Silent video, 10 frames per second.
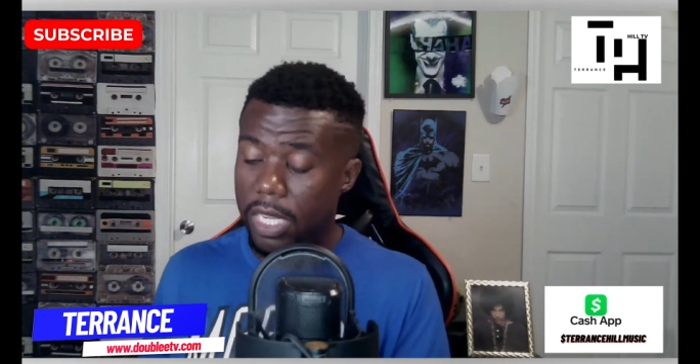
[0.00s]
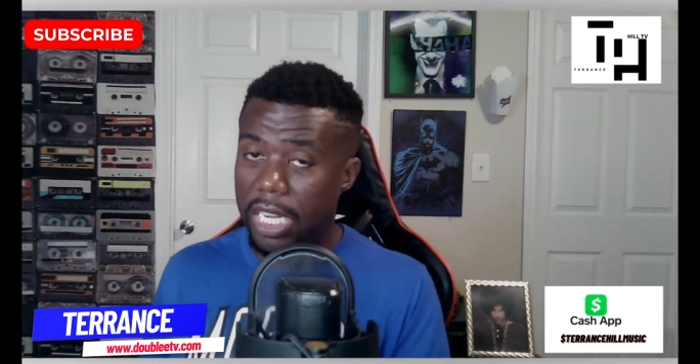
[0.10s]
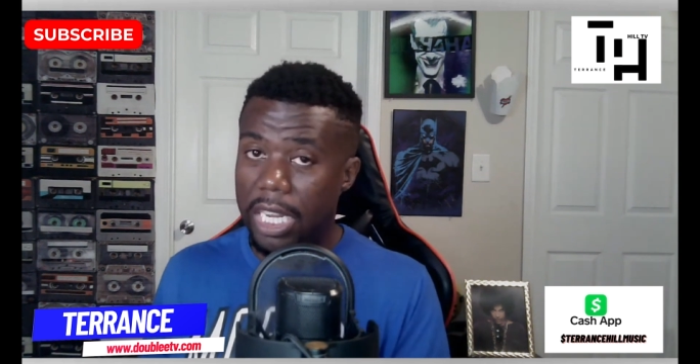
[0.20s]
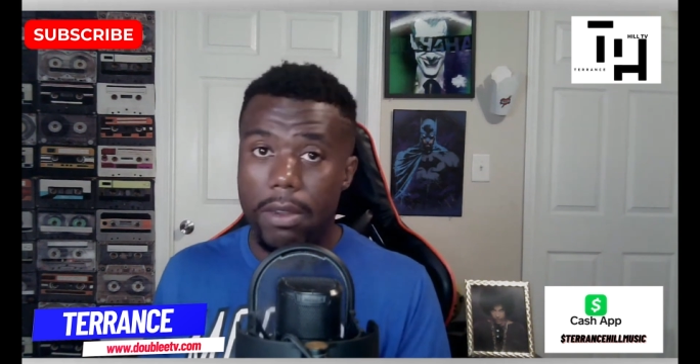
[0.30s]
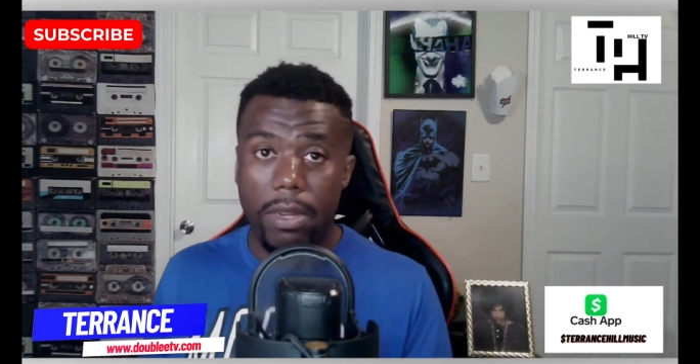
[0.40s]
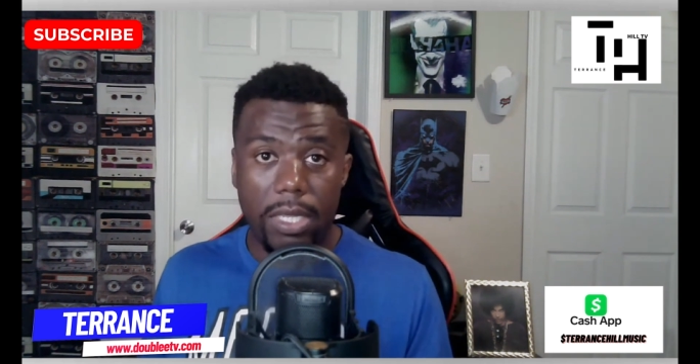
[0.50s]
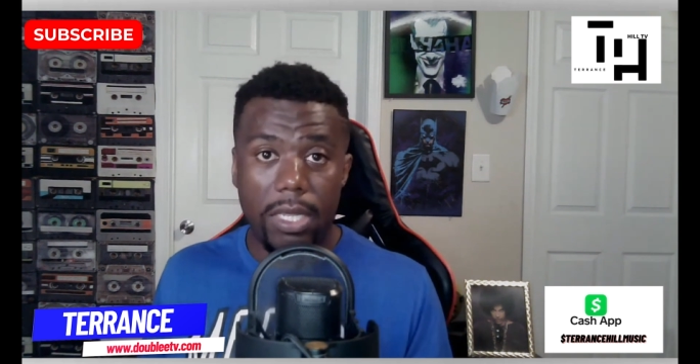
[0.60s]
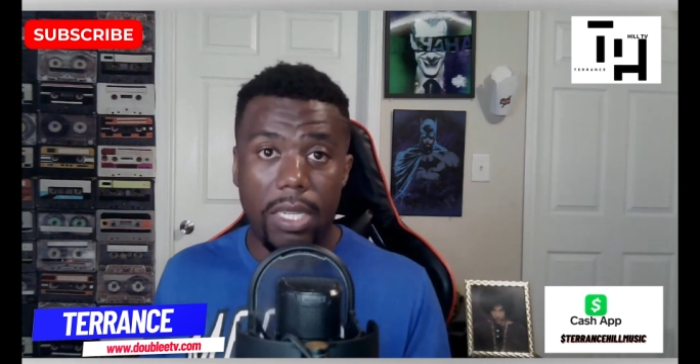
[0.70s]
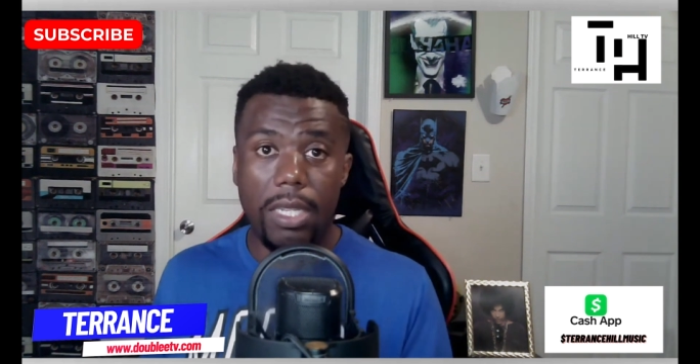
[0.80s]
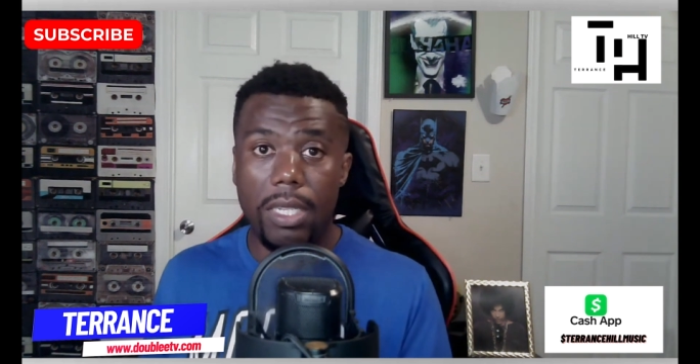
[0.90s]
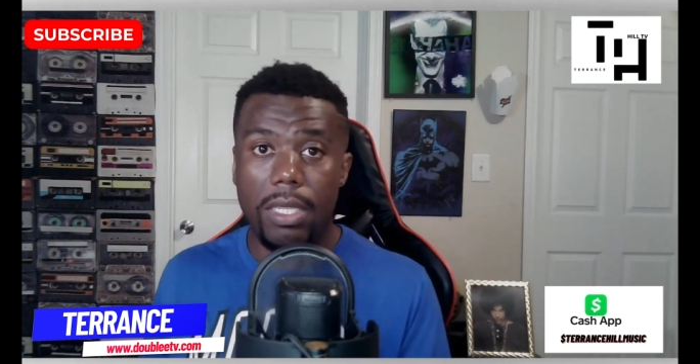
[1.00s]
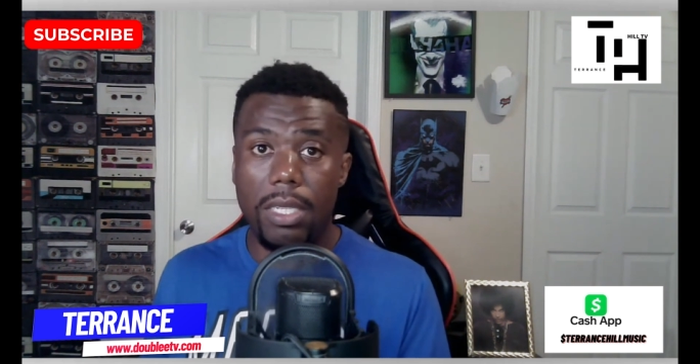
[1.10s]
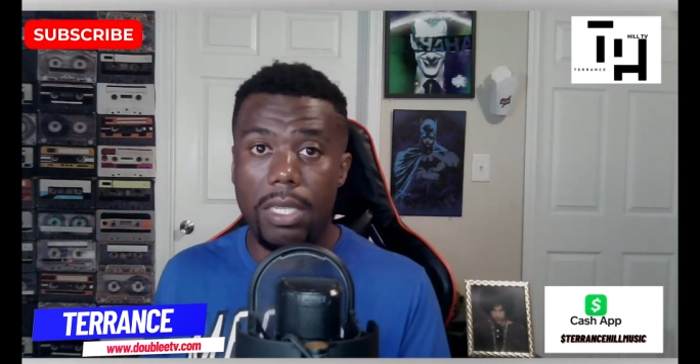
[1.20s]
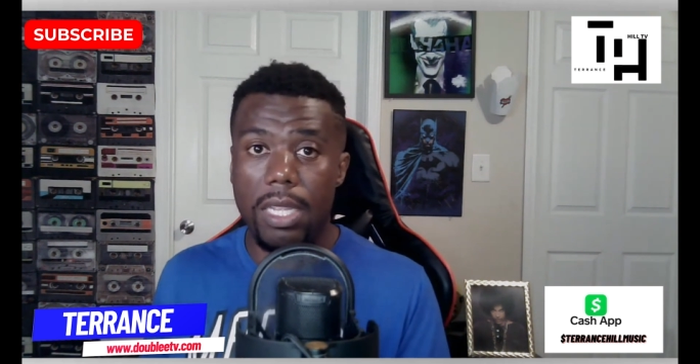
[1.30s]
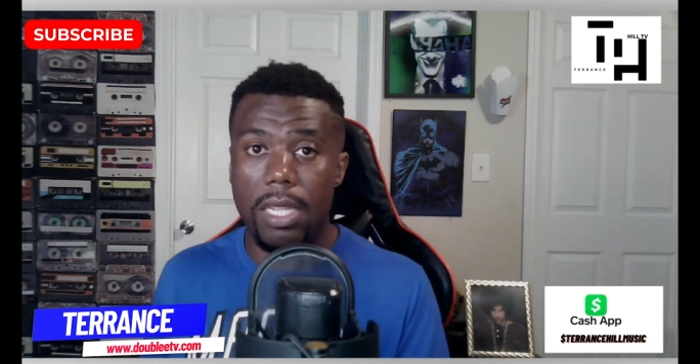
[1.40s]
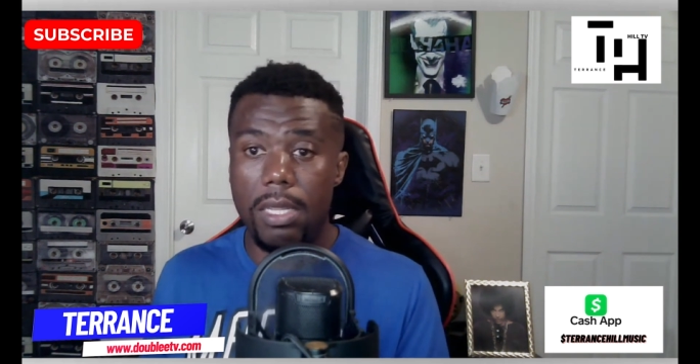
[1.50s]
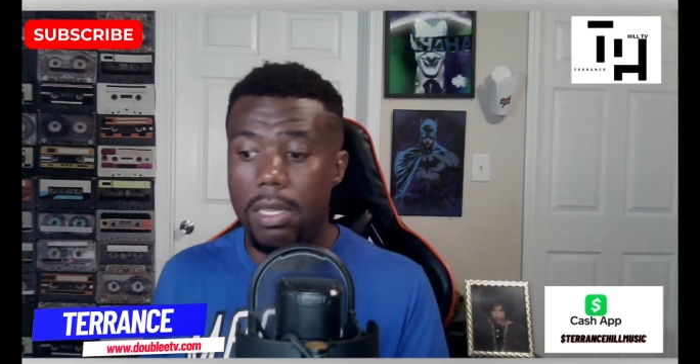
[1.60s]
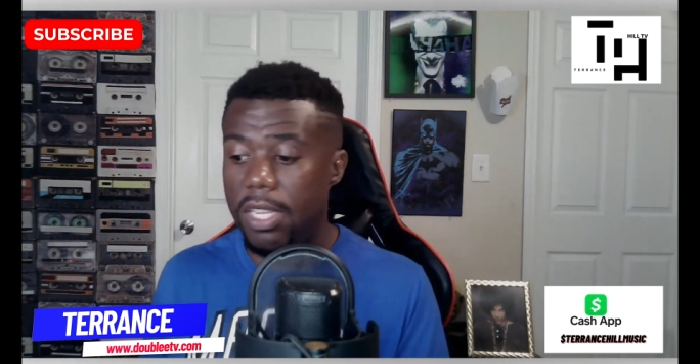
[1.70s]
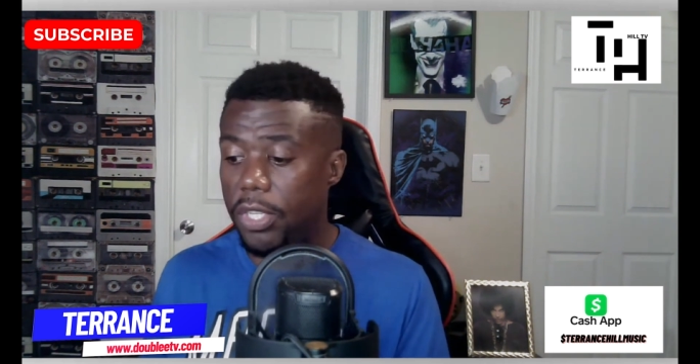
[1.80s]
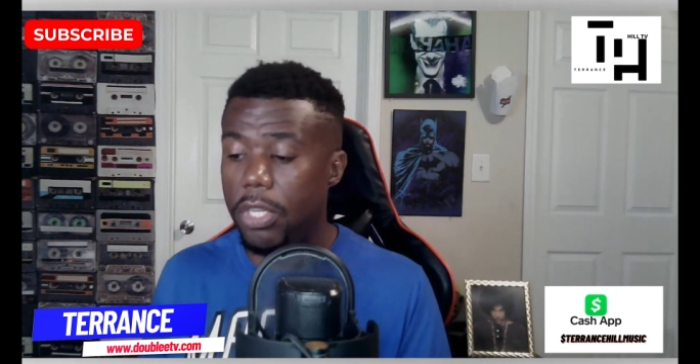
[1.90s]
clearances
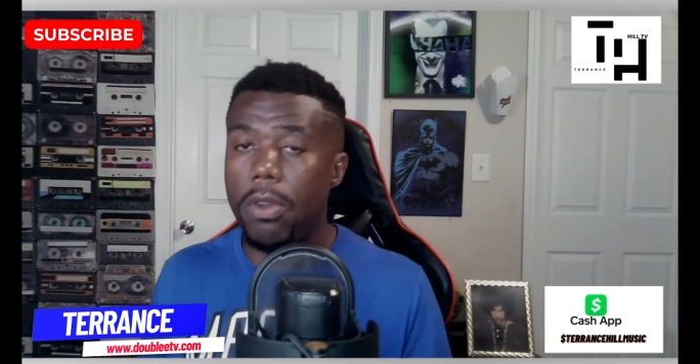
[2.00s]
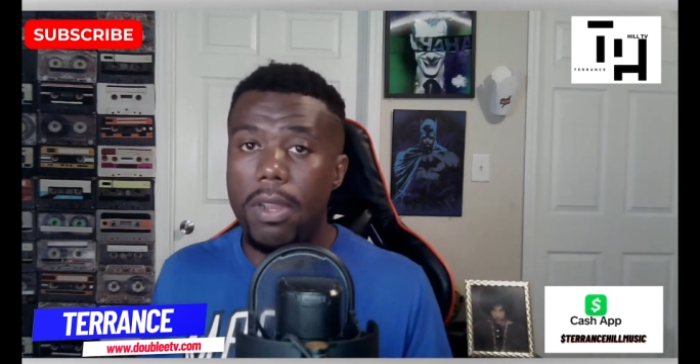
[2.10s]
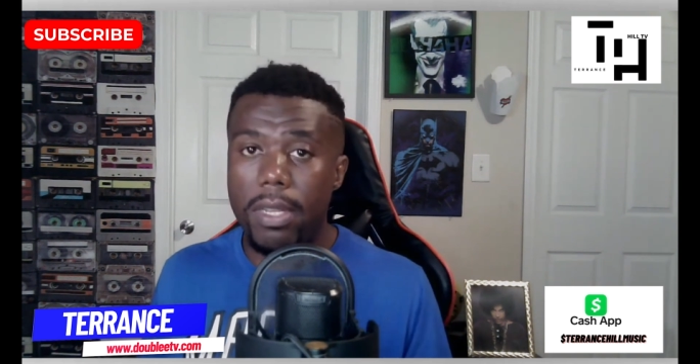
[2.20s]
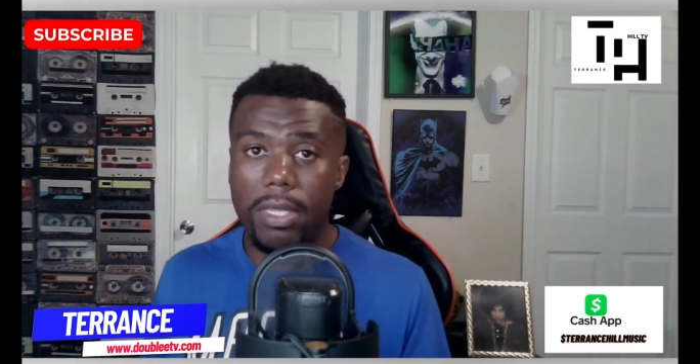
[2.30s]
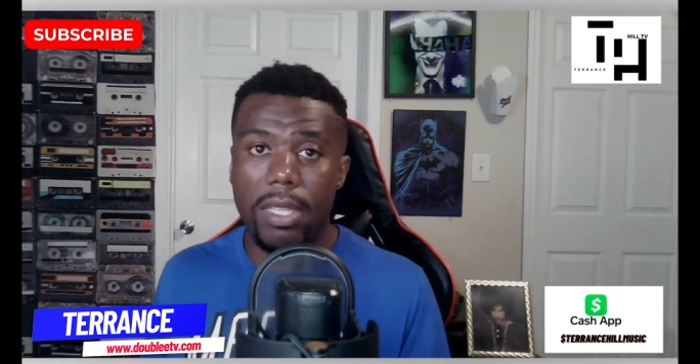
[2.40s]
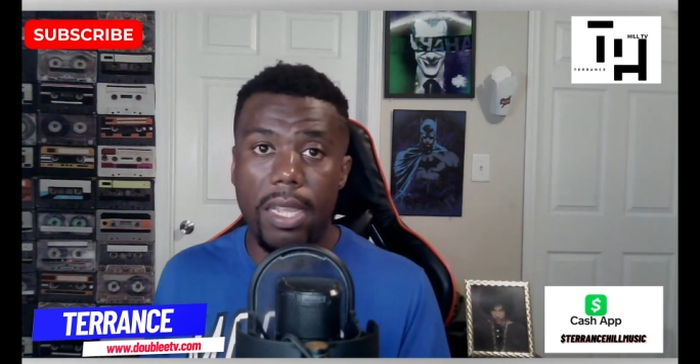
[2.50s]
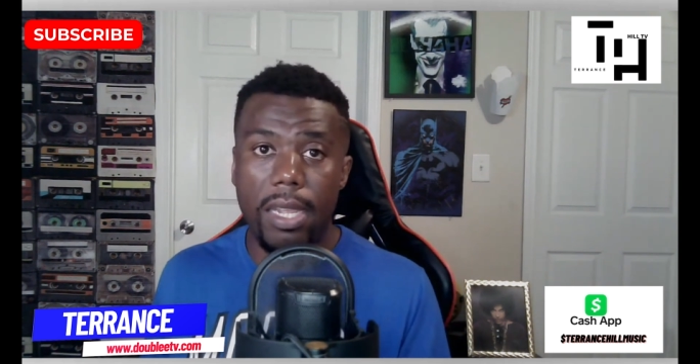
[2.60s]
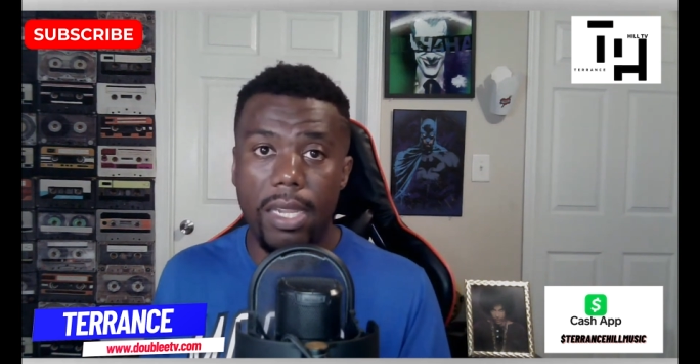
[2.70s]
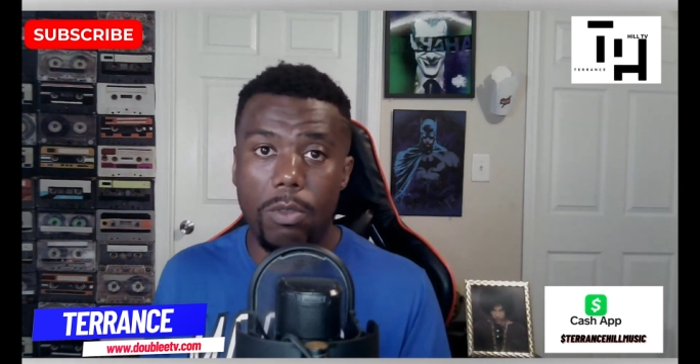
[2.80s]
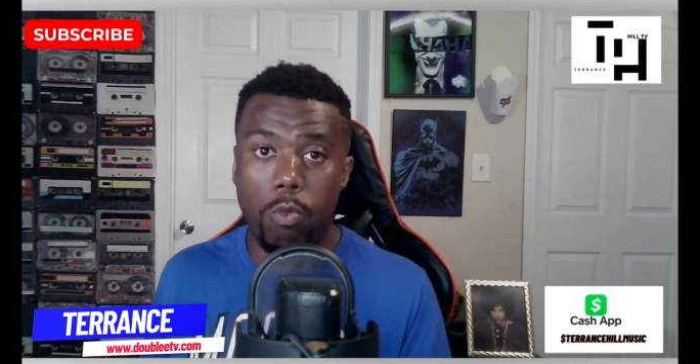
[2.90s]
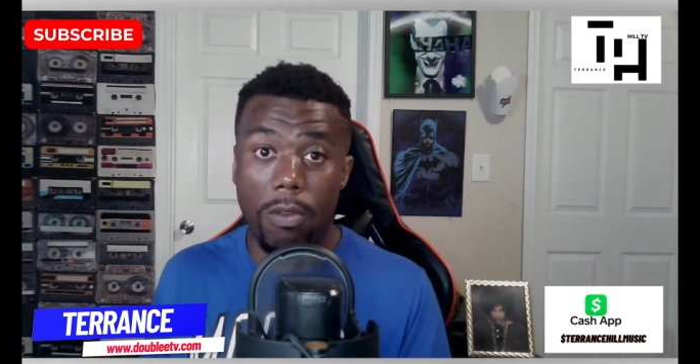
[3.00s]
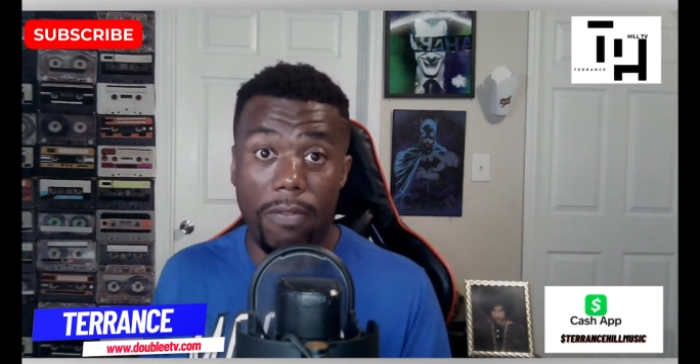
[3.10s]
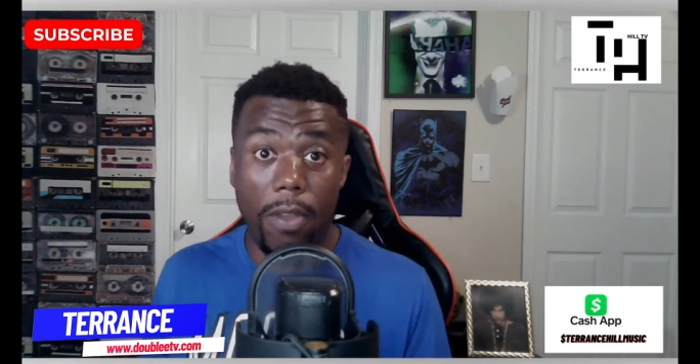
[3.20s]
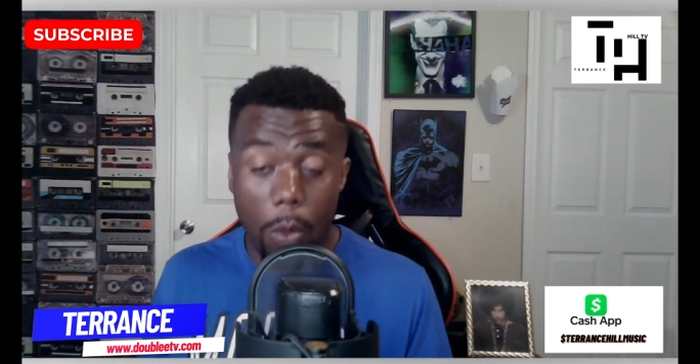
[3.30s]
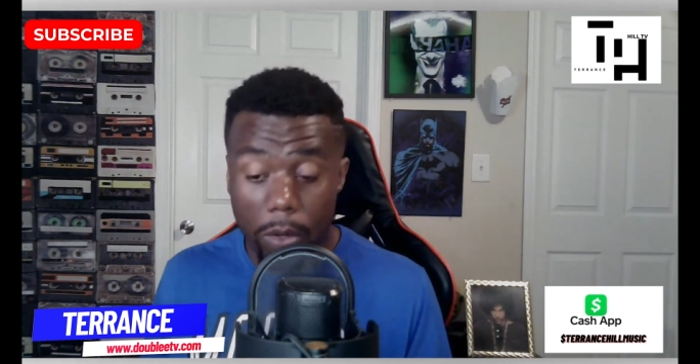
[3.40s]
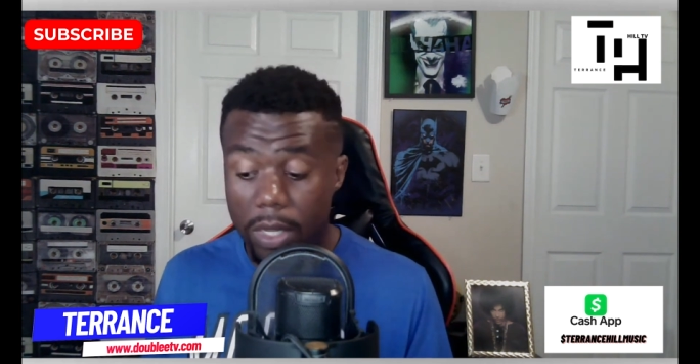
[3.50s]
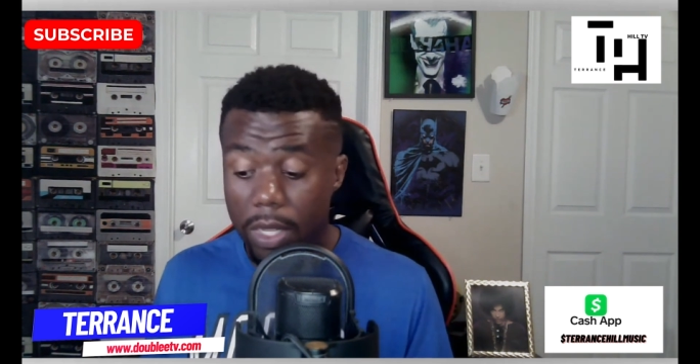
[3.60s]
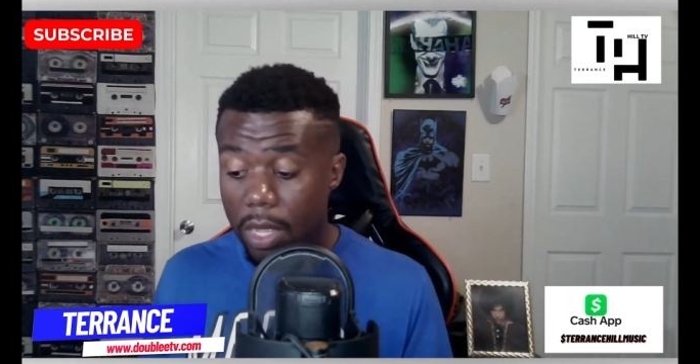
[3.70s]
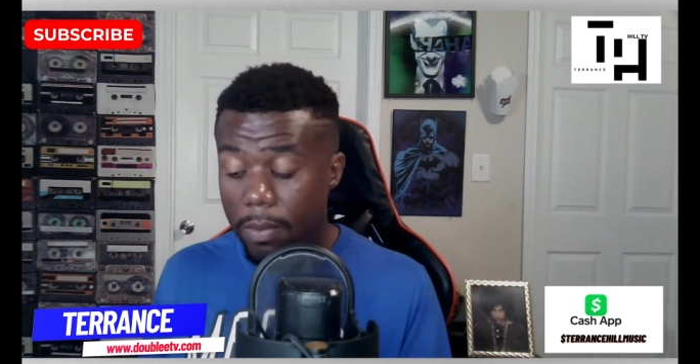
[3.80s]
and insurance things revoked